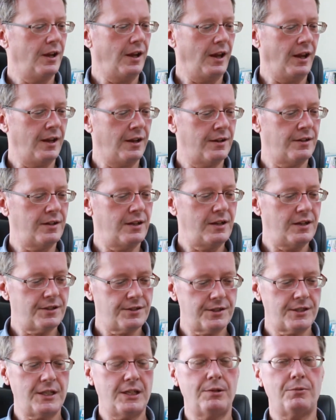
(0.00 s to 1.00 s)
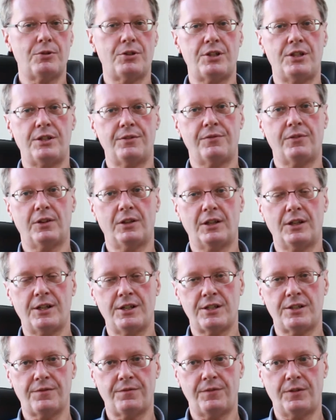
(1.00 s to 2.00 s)
And they distinguish different
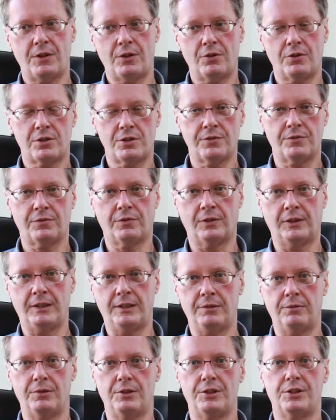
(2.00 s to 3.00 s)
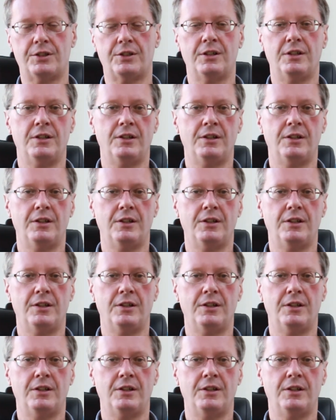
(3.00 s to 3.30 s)
kinds of figurative language.